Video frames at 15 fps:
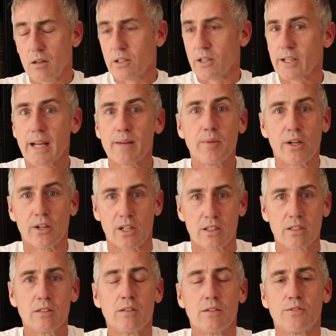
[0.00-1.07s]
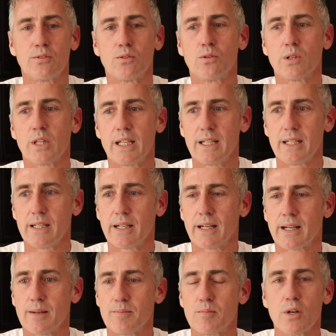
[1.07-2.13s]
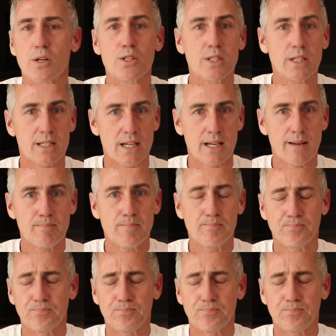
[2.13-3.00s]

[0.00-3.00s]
Don't get me wrong, for the most of the time